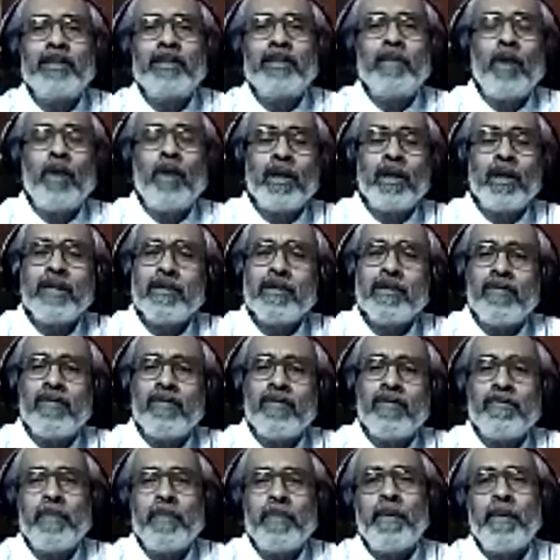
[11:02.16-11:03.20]
models of
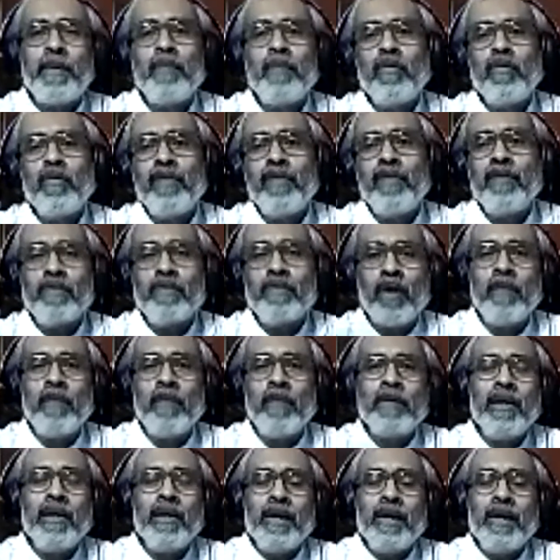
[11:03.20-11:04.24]
people moving from
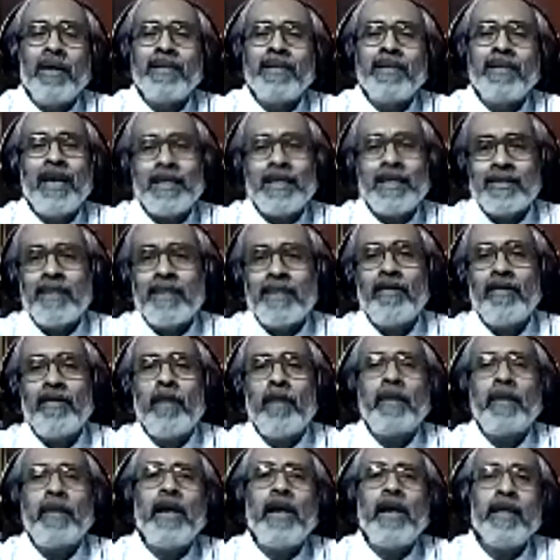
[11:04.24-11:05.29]
the less developed
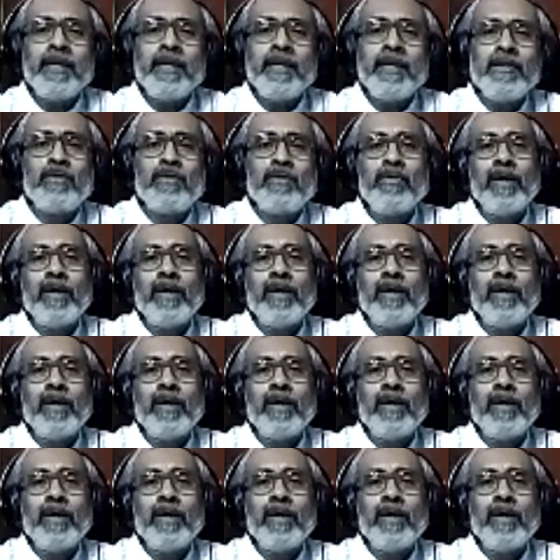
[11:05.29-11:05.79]
areas to the